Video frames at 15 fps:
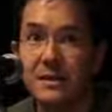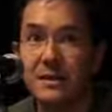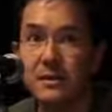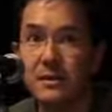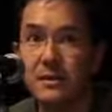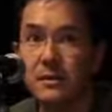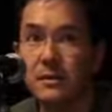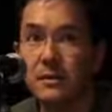
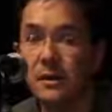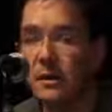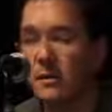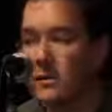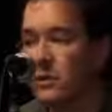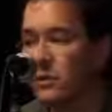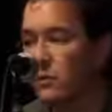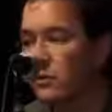
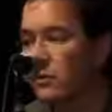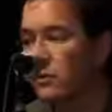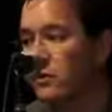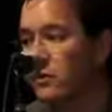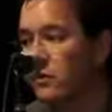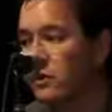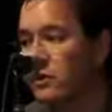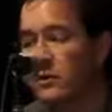I'm much more
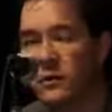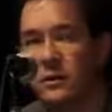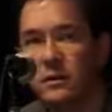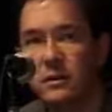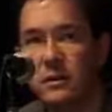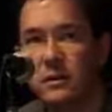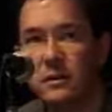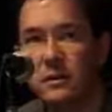interested in just
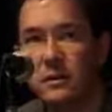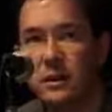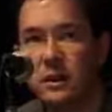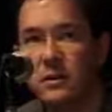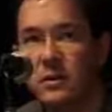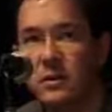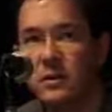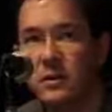the
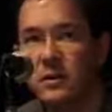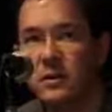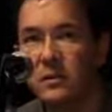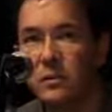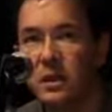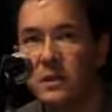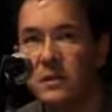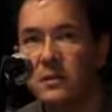image that
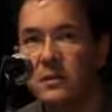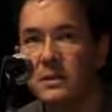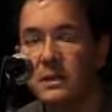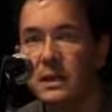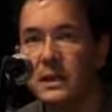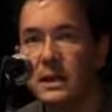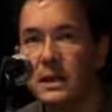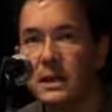speaks
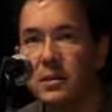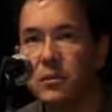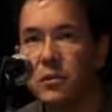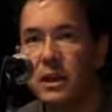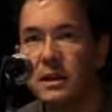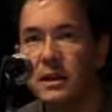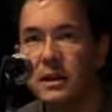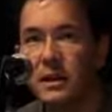in a
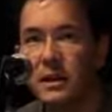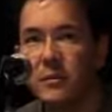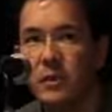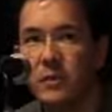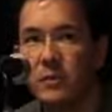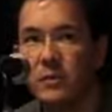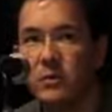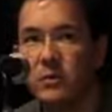way that can't
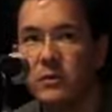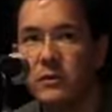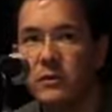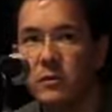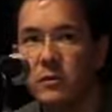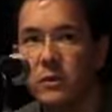be reduced to